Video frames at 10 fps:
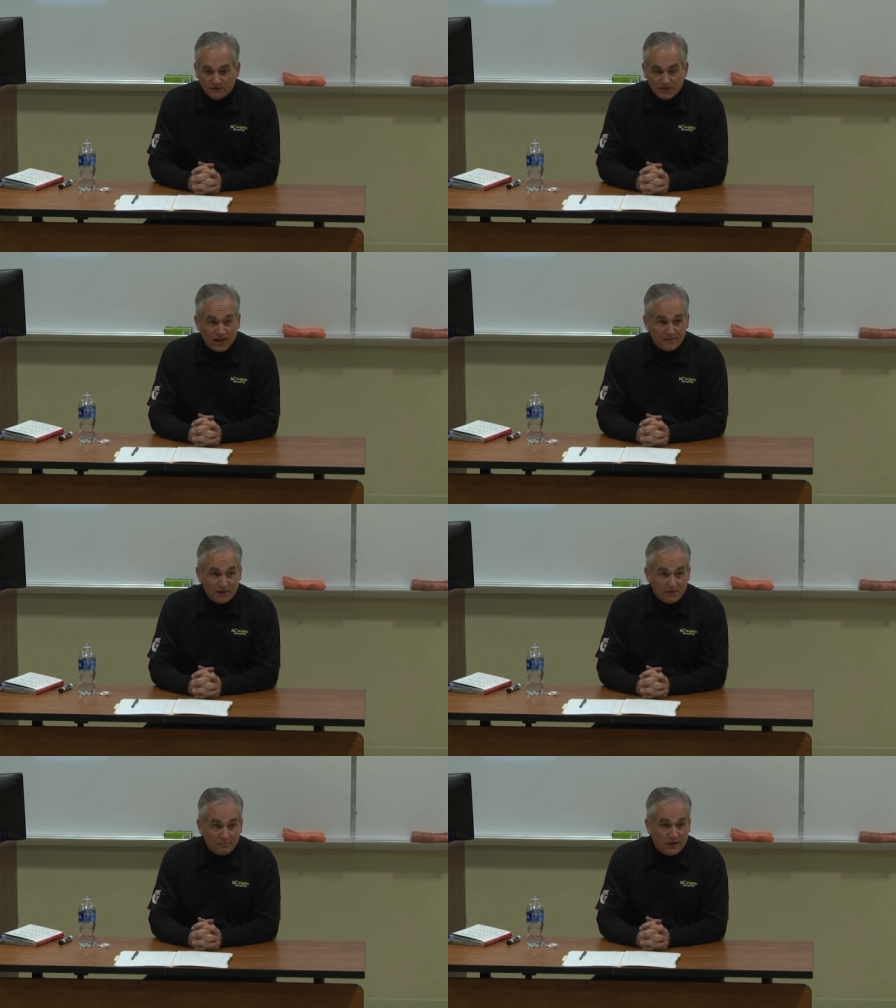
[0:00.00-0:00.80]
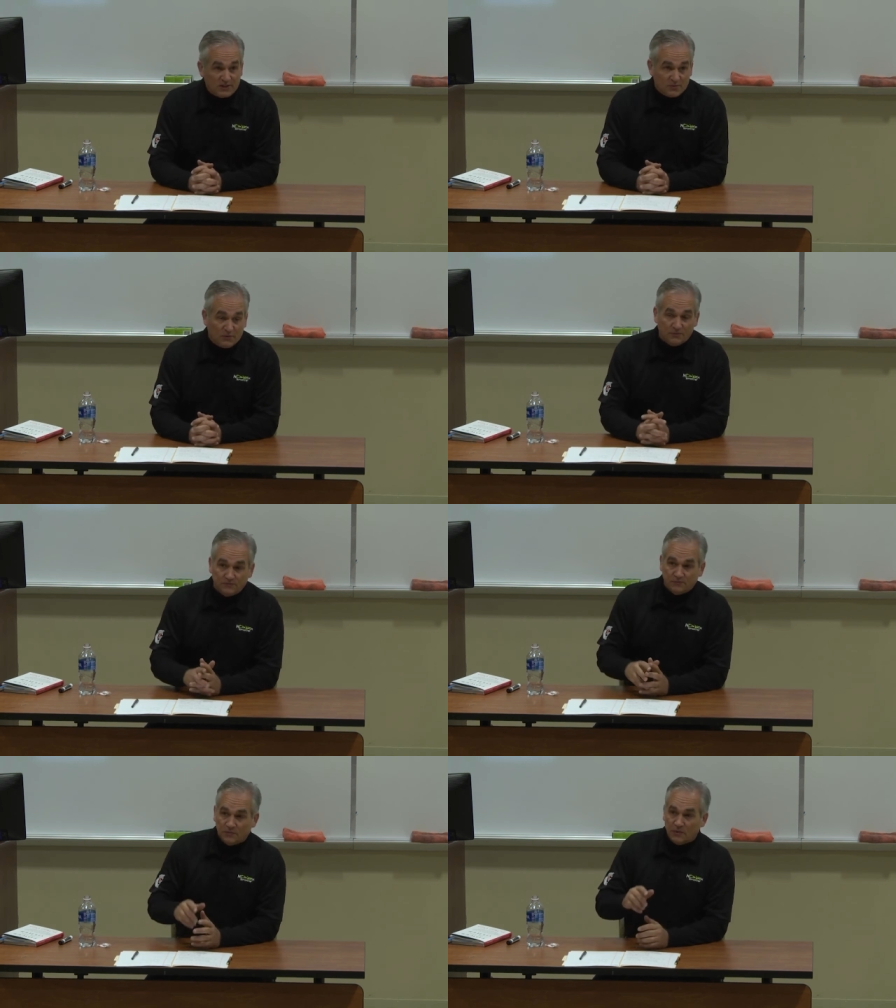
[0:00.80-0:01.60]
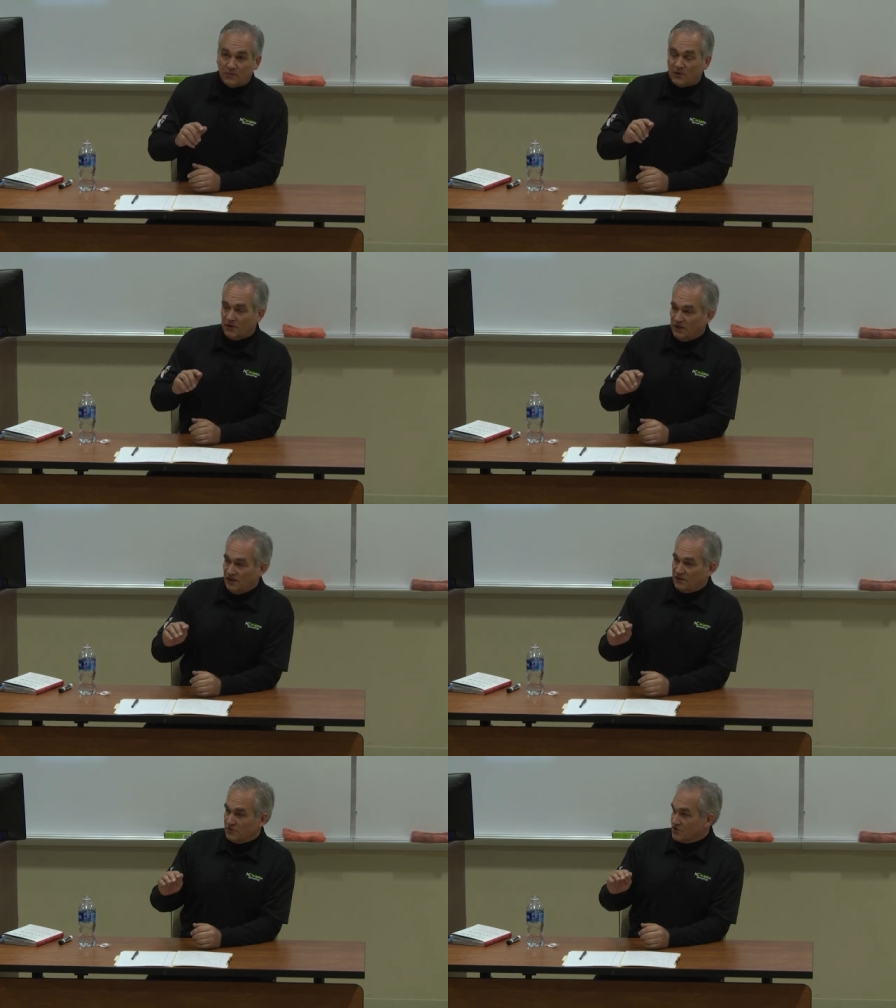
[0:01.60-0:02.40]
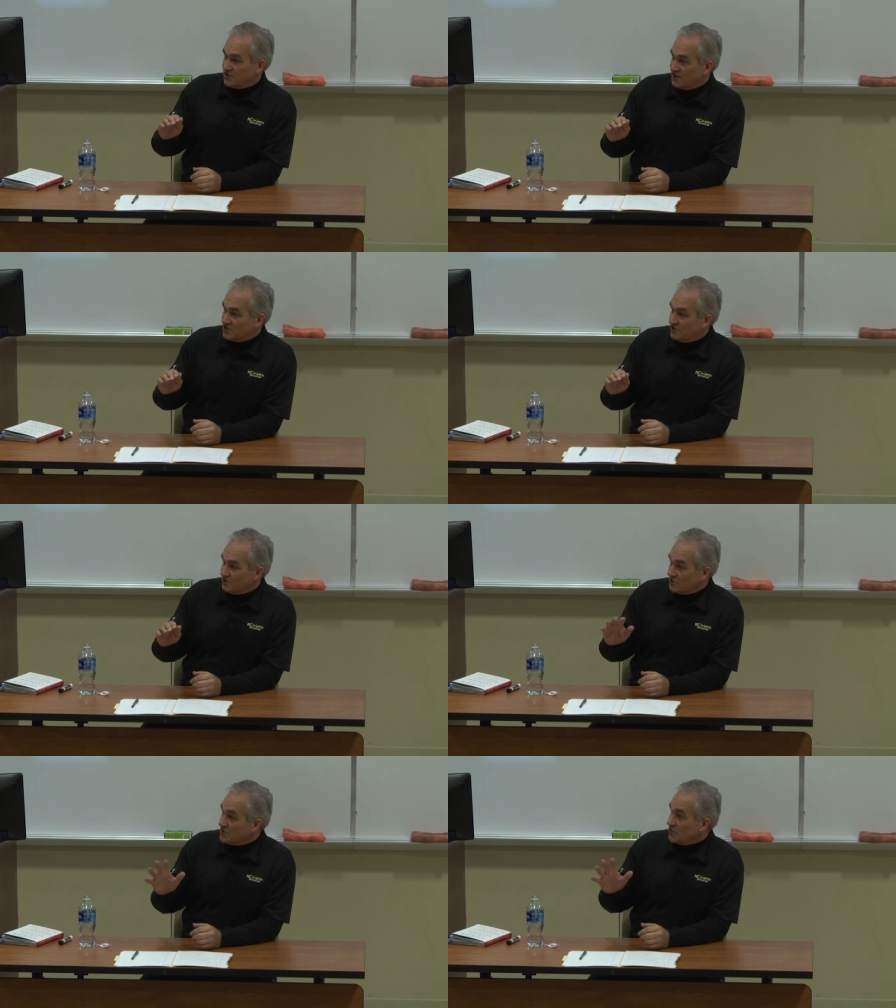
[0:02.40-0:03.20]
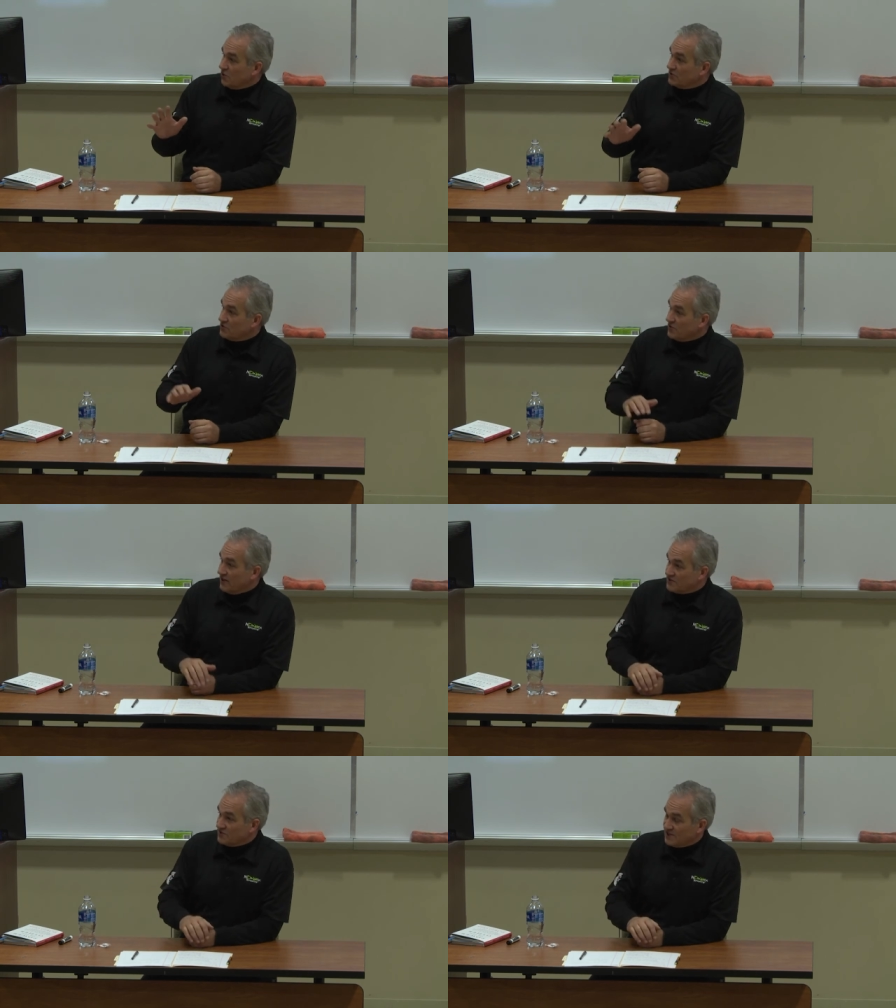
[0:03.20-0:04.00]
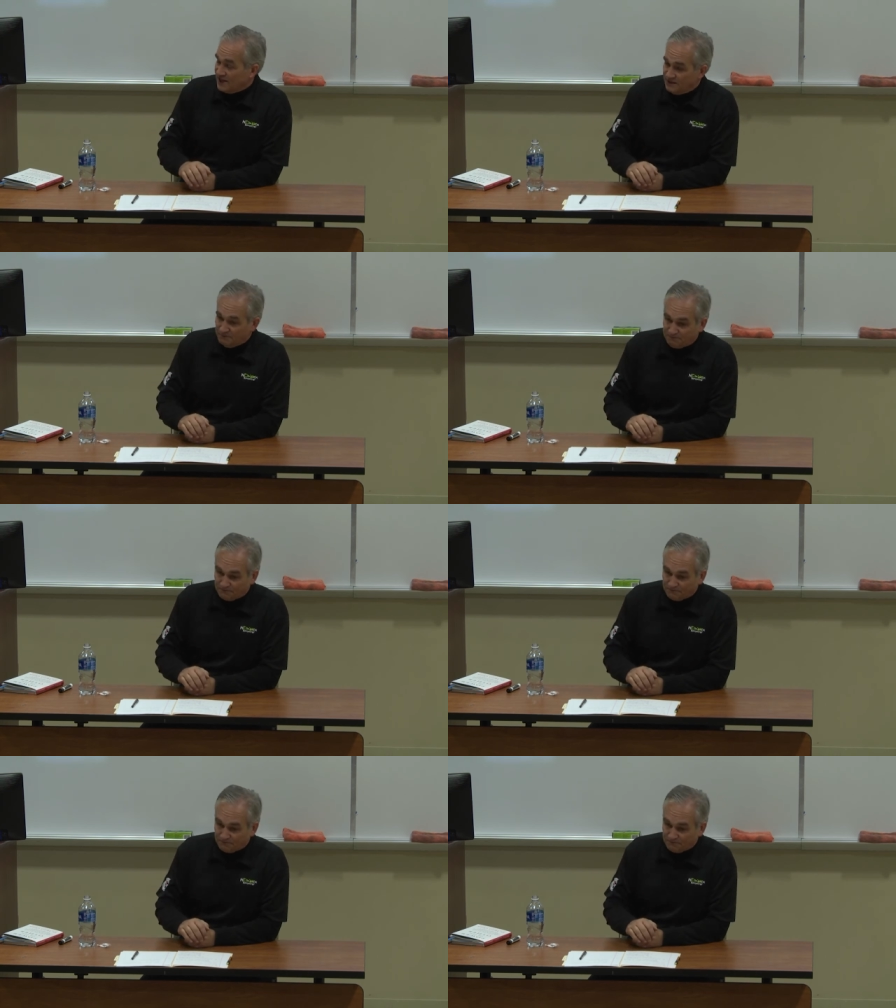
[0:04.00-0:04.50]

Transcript: timing possible we were in the recession, so we sold in 2010.